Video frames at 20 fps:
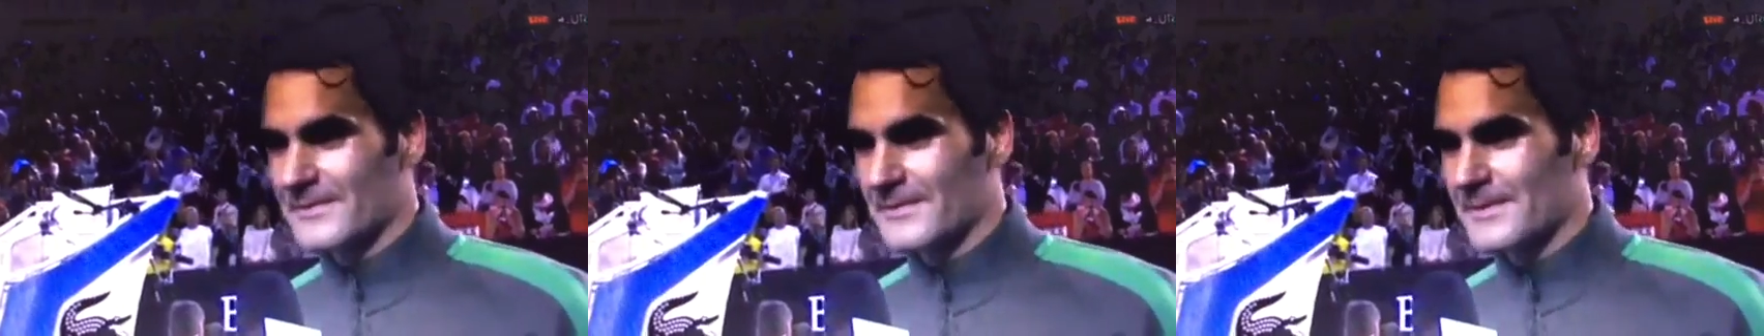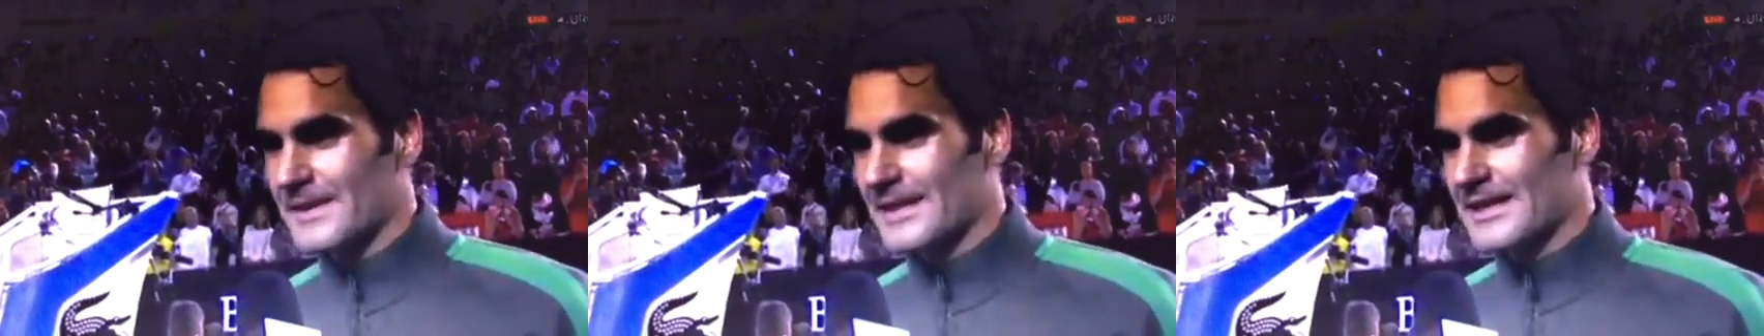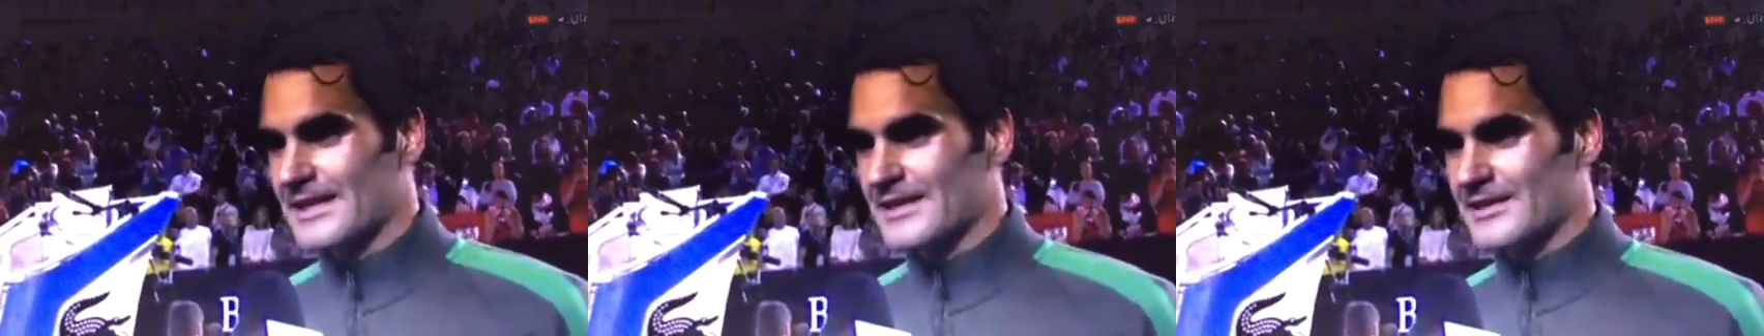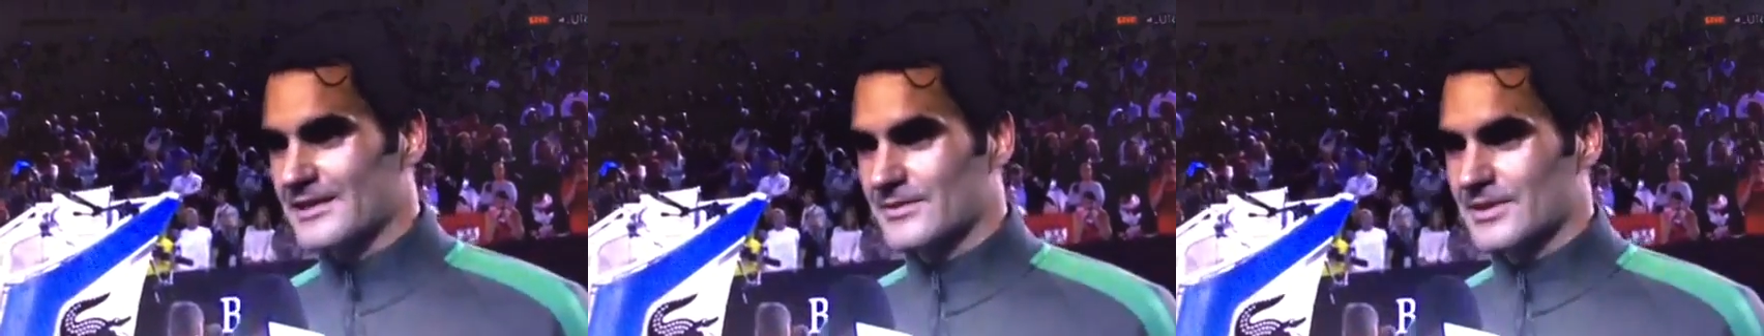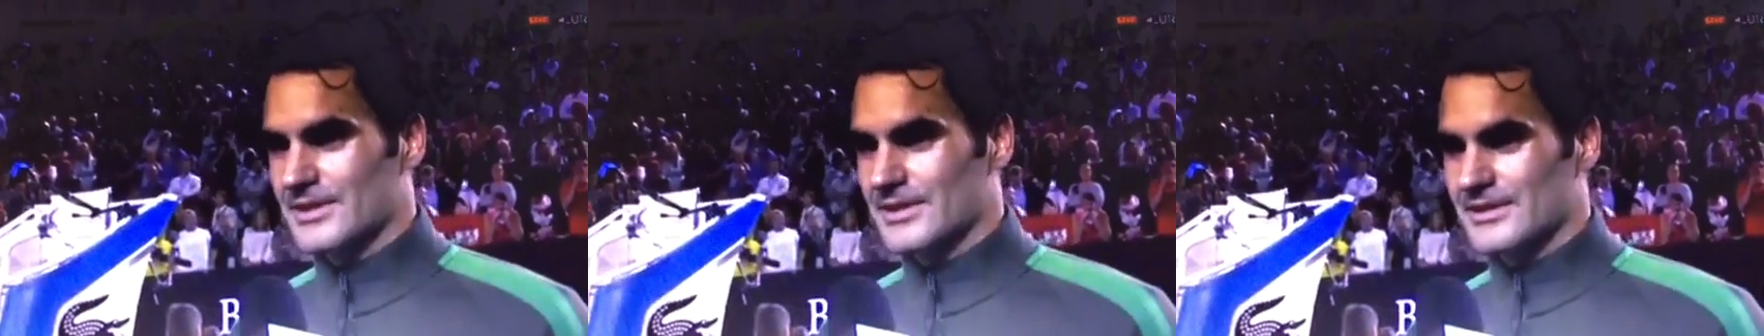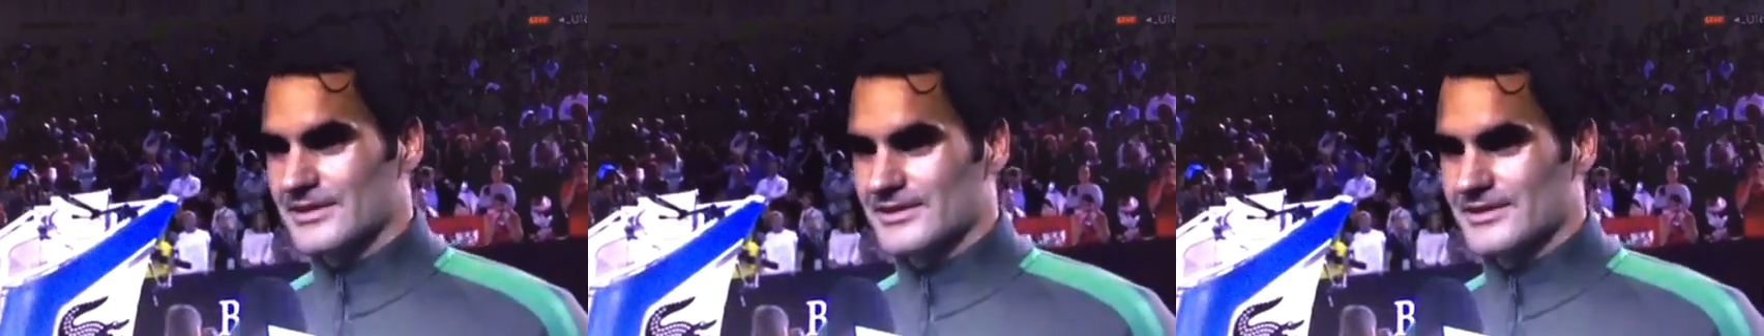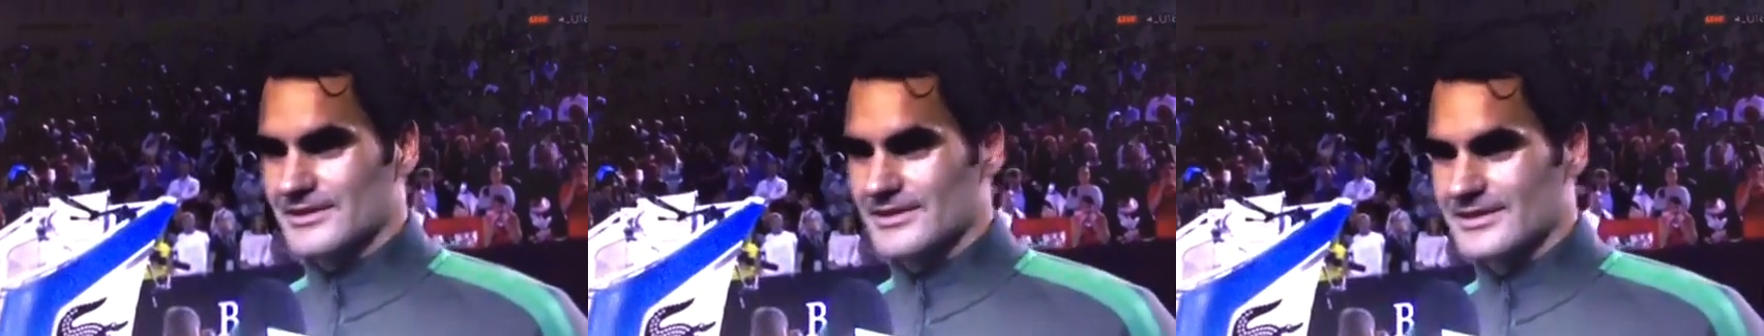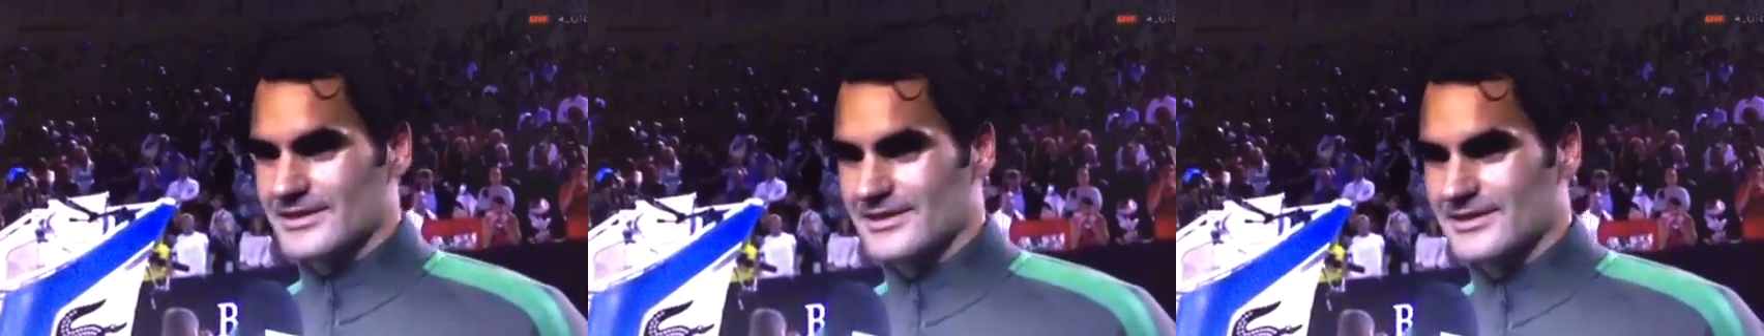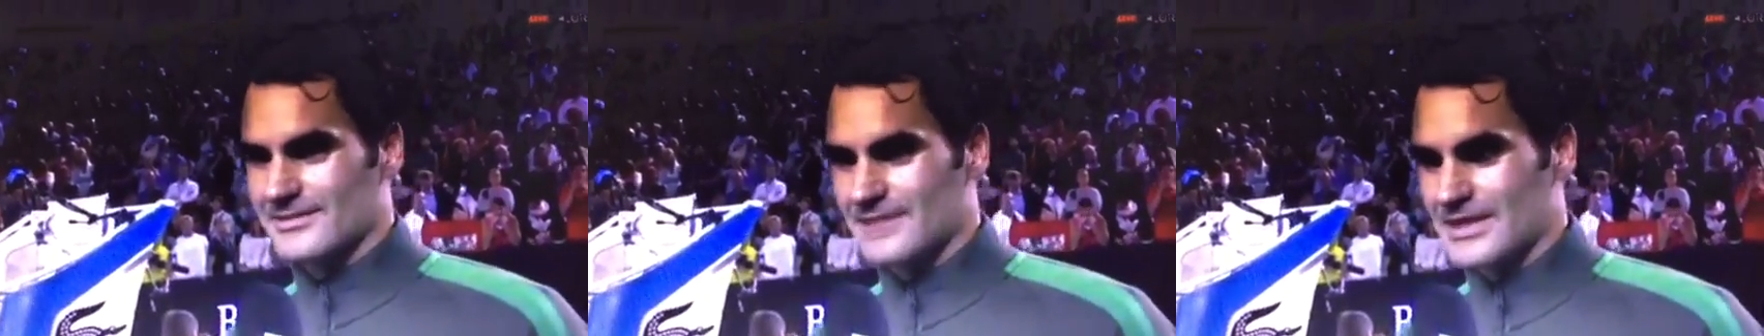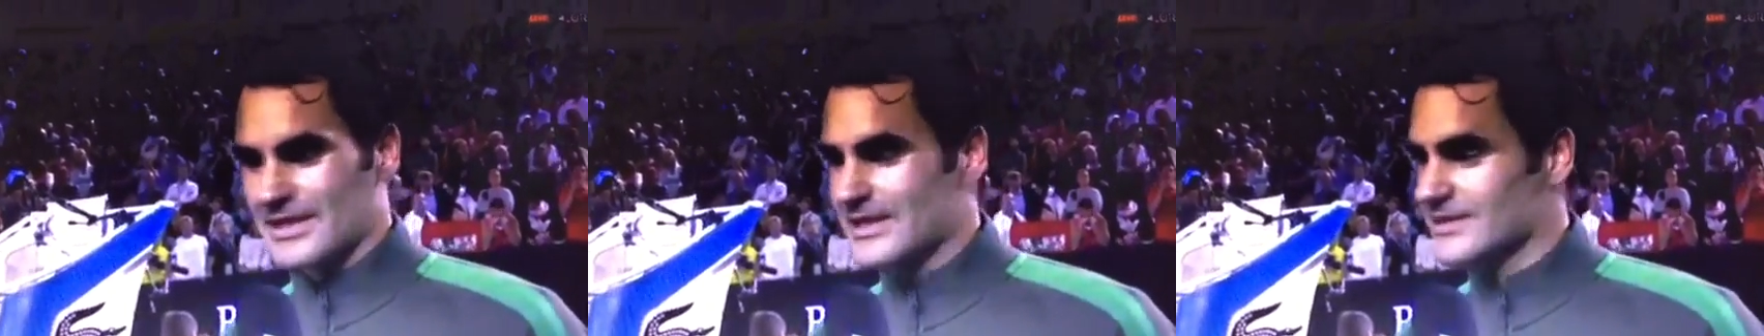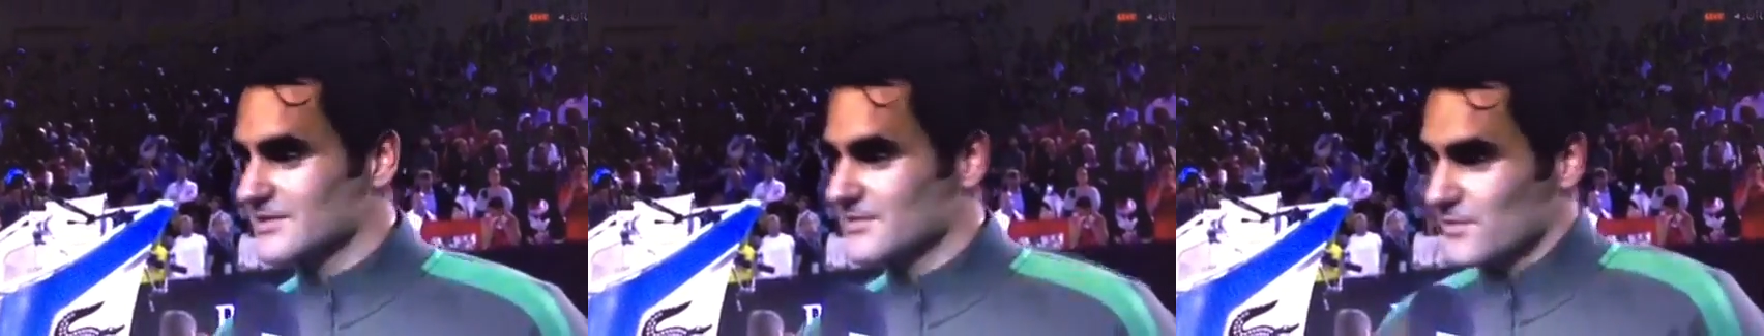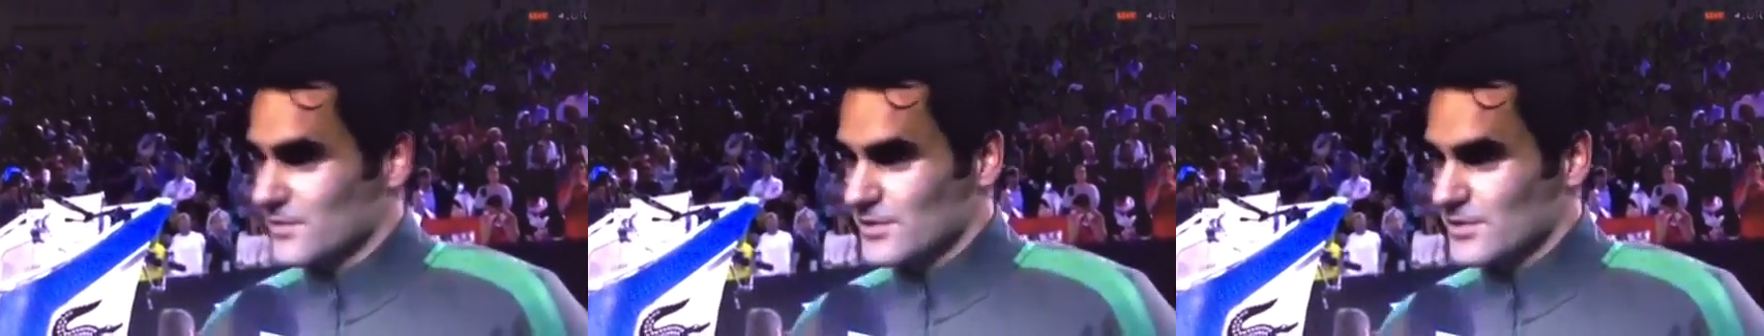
So I got my, uh,